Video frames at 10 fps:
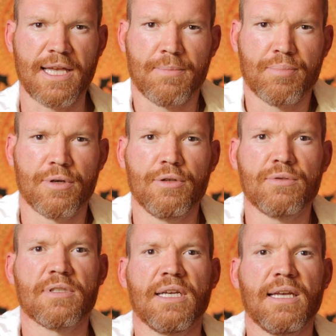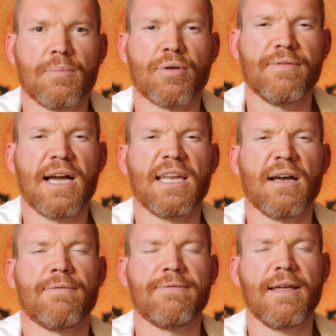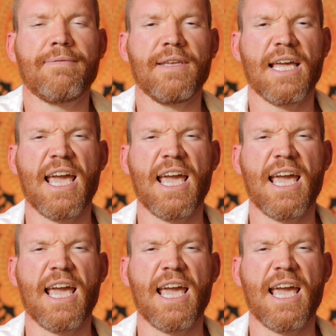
and provide a fluffy